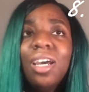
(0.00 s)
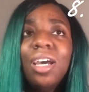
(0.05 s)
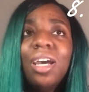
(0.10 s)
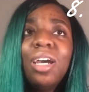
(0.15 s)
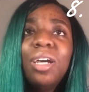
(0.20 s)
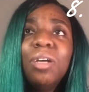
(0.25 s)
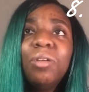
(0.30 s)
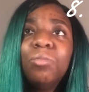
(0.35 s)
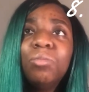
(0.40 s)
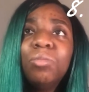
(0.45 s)

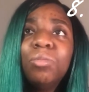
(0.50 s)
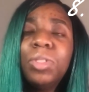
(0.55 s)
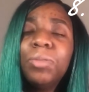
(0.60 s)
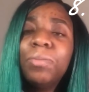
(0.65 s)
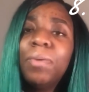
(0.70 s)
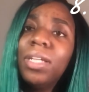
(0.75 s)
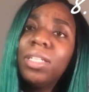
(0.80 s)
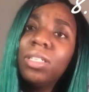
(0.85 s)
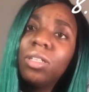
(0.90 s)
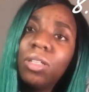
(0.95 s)

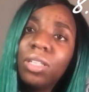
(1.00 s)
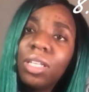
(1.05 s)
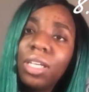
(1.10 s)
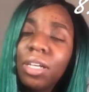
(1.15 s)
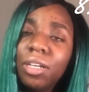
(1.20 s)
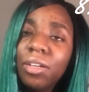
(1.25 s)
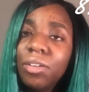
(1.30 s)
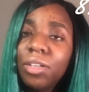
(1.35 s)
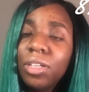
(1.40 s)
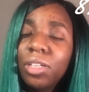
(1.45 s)
Depending on the
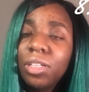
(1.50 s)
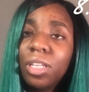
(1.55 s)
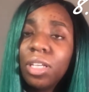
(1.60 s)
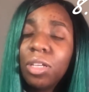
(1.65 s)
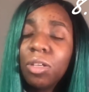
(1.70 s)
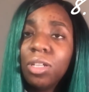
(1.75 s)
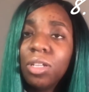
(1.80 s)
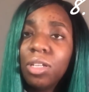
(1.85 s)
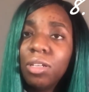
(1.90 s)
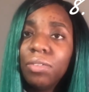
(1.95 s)
area that
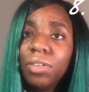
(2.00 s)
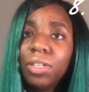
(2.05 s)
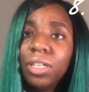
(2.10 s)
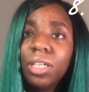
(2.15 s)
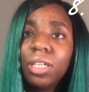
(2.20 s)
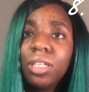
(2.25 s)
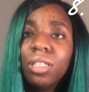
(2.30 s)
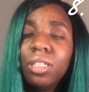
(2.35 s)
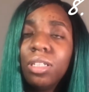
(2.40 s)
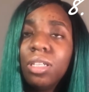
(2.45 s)
you're living
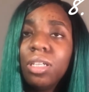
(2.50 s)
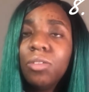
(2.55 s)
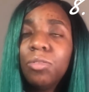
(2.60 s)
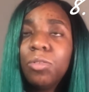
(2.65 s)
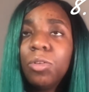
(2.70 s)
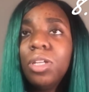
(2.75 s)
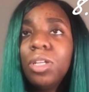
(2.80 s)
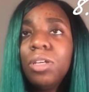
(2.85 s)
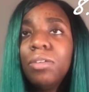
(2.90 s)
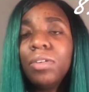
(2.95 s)
in, if
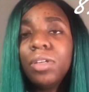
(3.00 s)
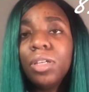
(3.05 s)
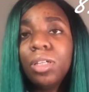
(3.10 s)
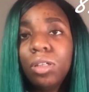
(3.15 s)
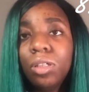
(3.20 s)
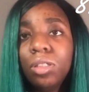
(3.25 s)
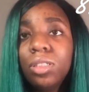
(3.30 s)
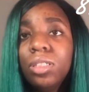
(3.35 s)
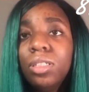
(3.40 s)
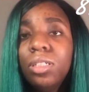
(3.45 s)
you're living in
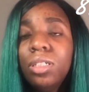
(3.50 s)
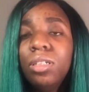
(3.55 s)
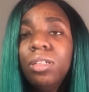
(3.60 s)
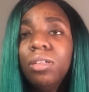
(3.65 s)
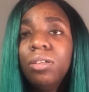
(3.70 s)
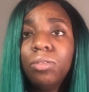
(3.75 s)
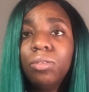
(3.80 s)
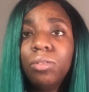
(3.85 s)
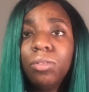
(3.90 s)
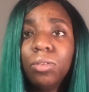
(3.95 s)

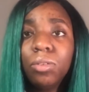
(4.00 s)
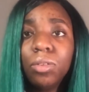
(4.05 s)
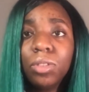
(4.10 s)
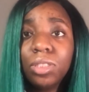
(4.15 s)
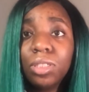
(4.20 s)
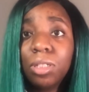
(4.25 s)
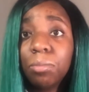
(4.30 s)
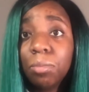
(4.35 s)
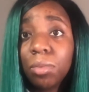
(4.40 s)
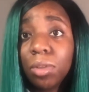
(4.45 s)
London, for
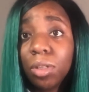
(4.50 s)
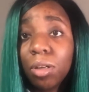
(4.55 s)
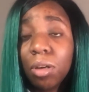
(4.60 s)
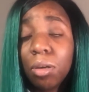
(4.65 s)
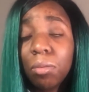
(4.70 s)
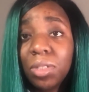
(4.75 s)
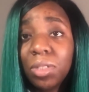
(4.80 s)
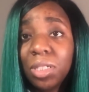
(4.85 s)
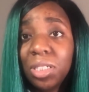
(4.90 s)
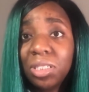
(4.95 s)
example,
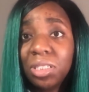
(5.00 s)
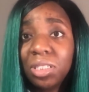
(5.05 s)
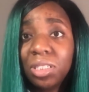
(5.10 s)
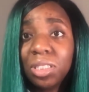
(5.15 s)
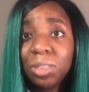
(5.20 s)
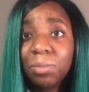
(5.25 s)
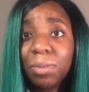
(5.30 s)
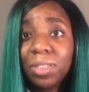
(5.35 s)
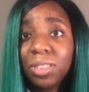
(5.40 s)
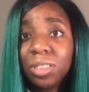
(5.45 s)
accommodation
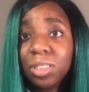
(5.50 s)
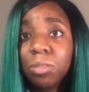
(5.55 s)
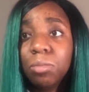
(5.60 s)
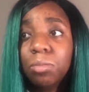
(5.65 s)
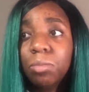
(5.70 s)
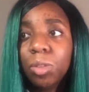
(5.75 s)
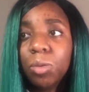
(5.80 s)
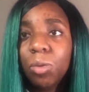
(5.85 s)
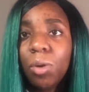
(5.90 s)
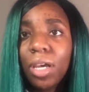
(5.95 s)
expense can
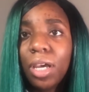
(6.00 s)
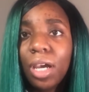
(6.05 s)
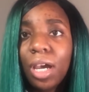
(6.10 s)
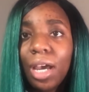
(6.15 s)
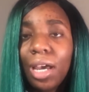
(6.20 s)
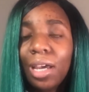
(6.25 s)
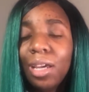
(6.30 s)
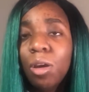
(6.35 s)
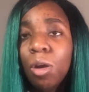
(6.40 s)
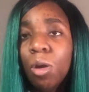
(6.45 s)
be quite
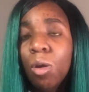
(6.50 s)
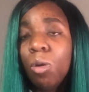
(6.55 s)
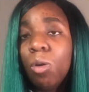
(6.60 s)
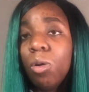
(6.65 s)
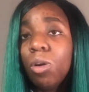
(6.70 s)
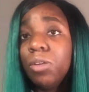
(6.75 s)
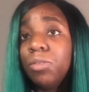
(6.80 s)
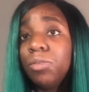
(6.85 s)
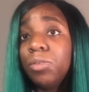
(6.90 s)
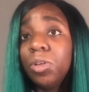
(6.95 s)
high,
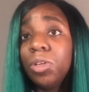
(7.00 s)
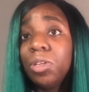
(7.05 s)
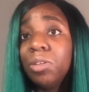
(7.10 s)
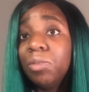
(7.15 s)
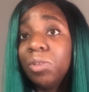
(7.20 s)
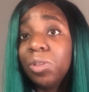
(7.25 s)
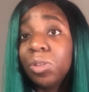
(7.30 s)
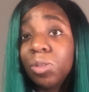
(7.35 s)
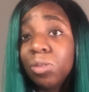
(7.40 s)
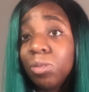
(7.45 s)
or if you're